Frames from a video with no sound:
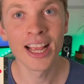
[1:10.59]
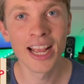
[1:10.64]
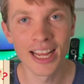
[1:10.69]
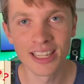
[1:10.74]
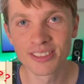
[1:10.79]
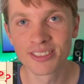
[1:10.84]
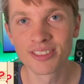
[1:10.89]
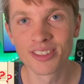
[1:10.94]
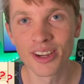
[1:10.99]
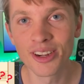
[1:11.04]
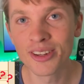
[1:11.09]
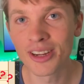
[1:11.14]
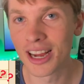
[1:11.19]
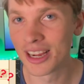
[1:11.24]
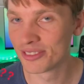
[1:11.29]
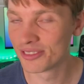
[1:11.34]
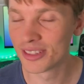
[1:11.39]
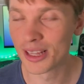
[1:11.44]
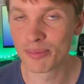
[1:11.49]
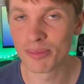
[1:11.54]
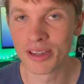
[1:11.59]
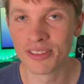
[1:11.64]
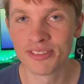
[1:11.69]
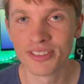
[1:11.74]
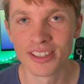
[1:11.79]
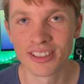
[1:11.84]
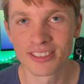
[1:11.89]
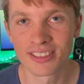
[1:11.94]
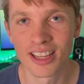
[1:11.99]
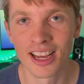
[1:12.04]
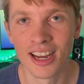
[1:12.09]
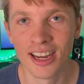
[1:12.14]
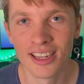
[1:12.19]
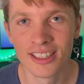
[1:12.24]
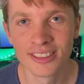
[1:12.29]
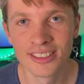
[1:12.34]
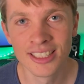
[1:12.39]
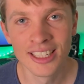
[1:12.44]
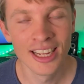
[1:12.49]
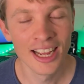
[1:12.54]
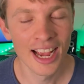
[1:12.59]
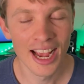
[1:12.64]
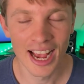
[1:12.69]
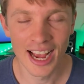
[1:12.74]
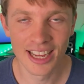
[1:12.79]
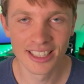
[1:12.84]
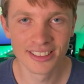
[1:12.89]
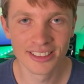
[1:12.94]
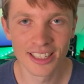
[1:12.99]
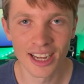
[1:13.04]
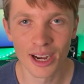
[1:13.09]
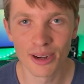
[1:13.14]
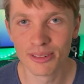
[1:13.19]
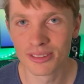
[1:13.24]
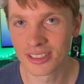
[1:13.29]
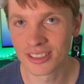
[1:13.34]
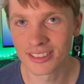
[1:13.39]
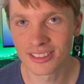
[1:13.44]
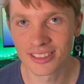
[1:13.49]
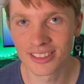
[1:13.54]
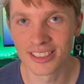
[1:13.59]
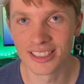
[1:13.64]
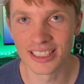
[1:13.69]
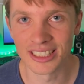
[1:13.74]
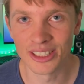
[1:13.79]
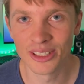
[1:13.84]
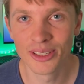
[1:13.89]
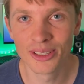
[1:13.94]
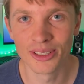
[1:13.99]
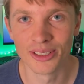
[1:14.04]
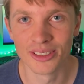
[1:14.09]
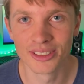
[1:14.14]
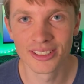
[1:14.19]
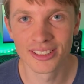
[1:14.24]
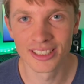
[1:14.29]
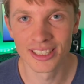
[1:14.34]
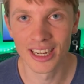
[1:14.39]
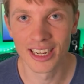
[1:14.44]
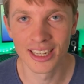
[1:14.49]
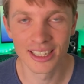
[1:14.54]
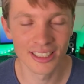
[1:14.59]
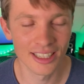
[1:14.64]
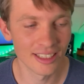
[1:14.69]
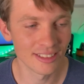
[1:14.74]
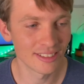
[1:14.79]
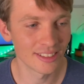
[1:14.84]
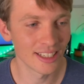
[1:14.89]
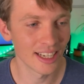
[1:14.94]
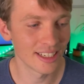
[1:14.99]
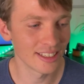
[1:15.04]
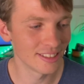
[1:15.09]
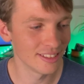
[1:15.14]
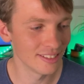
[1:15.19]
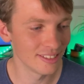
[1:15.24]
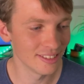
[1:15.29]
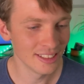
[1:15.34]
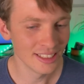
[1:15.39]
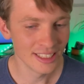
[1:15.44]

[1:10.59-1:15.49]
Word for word: And so I flipped my first card and I was instantly hooked, and I started